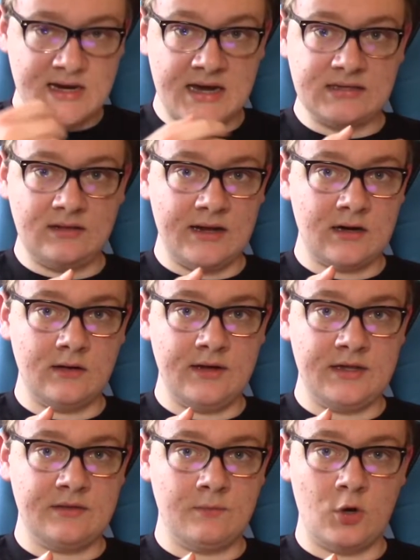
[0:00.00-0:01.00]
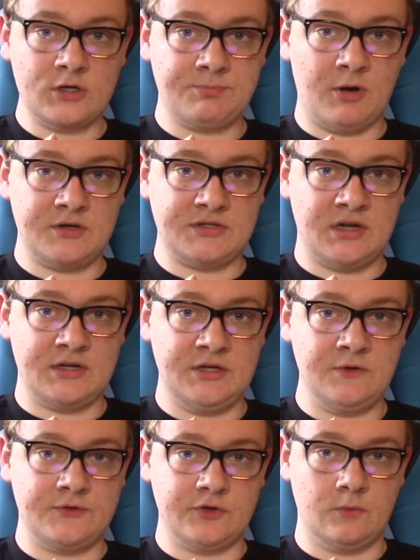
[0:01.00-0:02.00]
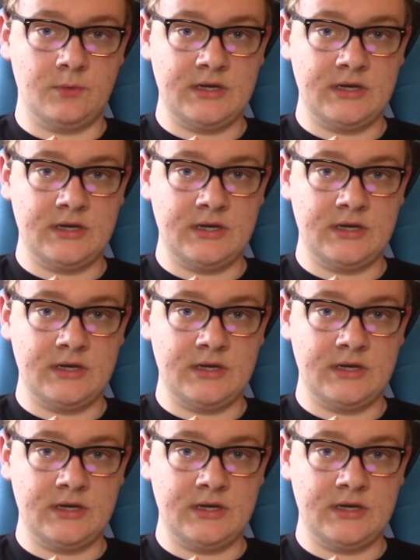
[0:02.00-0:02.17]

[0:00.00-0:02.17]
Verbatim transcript: guy's literally the worst person on YouTube.